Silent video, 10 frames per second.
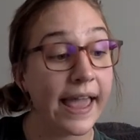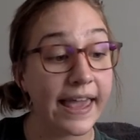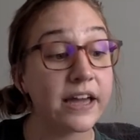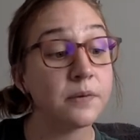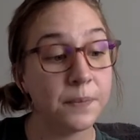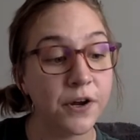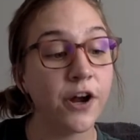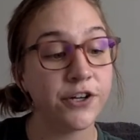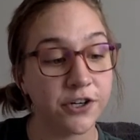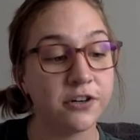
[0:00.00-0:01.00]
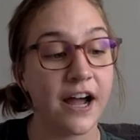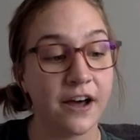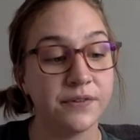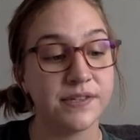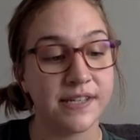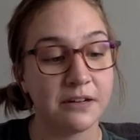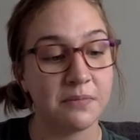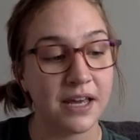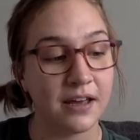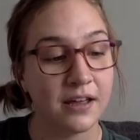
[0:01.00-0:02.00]
And put on your crown, said
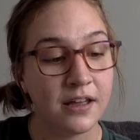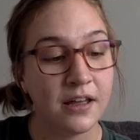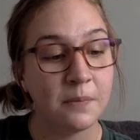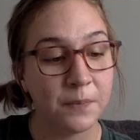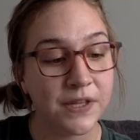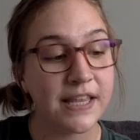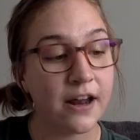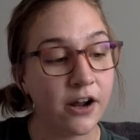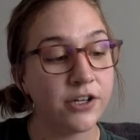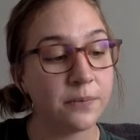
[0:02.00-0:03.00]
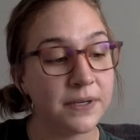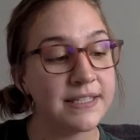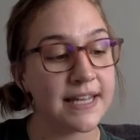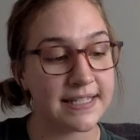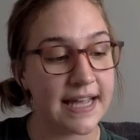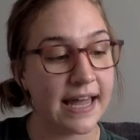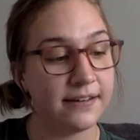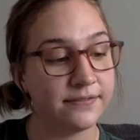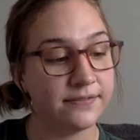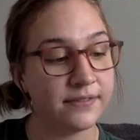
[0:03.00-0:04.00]
Mig. Put that on your princess
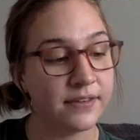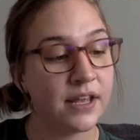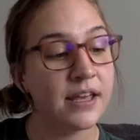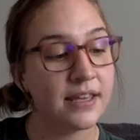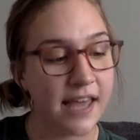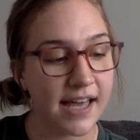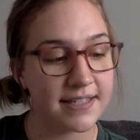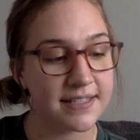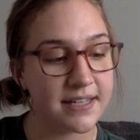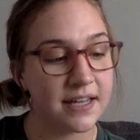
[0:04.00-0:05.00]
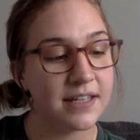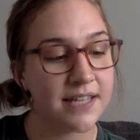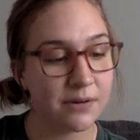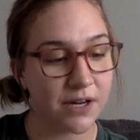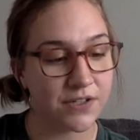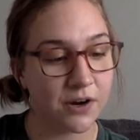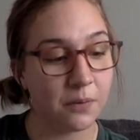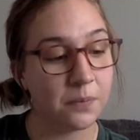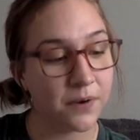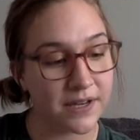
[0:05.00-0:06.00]
head. Yes, said Roscoe.
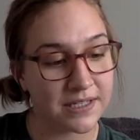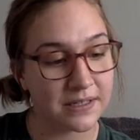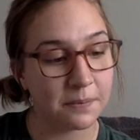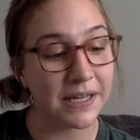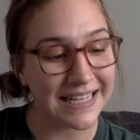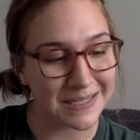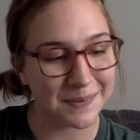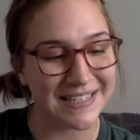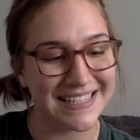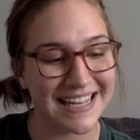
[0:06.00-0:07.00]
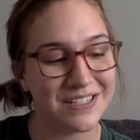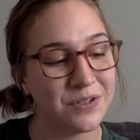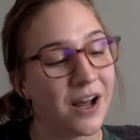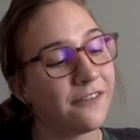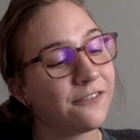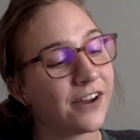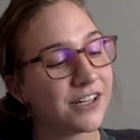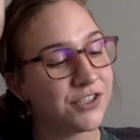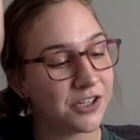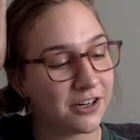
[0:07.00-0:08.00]
Please, princess, do not
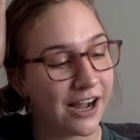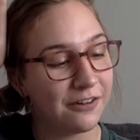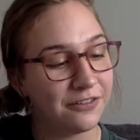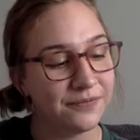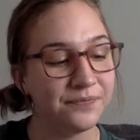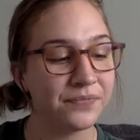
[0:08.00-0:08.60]
forget your crown.